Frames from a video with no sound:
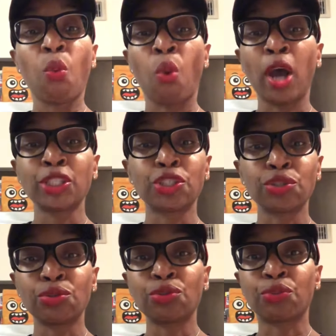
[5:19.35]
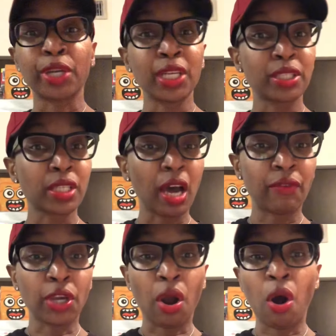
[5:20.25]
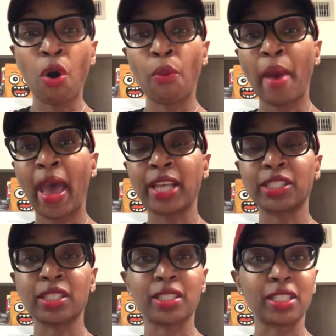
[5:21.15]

once you rediscover your old passions,